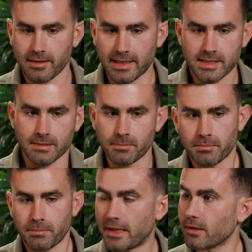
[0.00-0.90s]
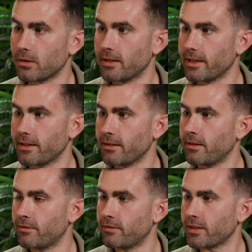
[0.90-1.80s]
It's the pinnacle like
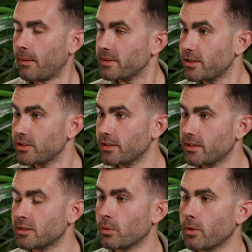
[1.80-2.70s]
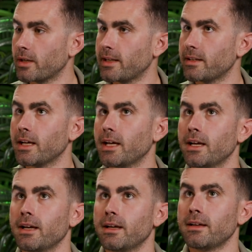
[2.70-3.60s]
of competition in the sport. And
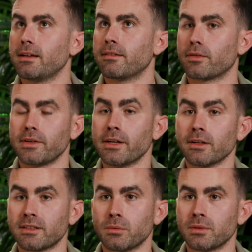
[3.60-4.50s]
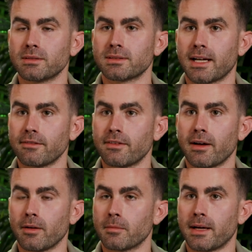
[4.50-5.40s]
for years it was kind of
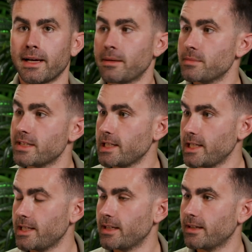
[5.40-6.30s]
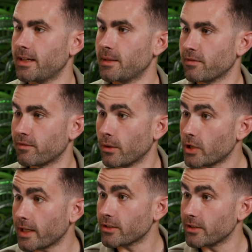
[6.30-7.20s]
held by NBC, and
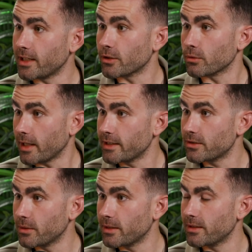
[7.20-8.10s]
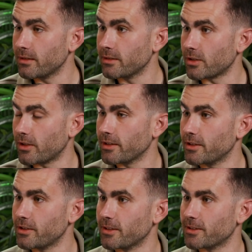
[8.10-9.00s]
FlowTrack actually got the rights to it starting
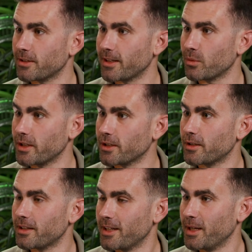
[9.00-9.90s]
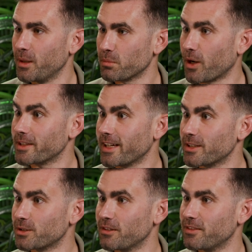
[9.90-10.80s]
this year. So like we are the
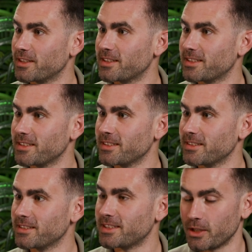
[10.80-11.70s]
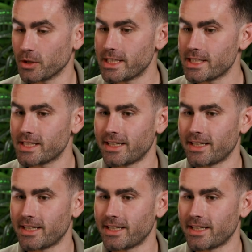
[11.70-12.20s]
broadcaster of this series.